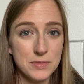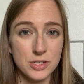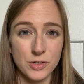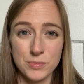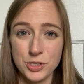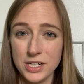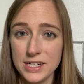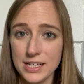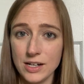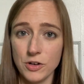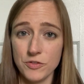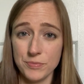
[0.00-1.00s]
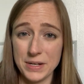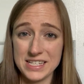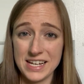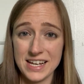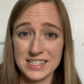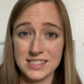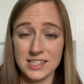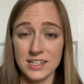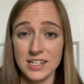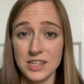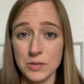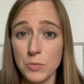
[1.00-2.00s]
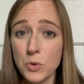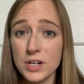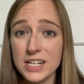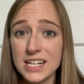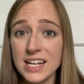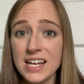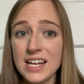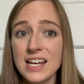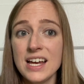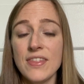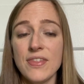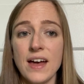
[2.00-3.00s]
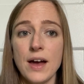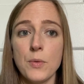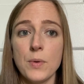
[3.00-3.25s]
so I'm trying to get all of my tasks done in the morning. That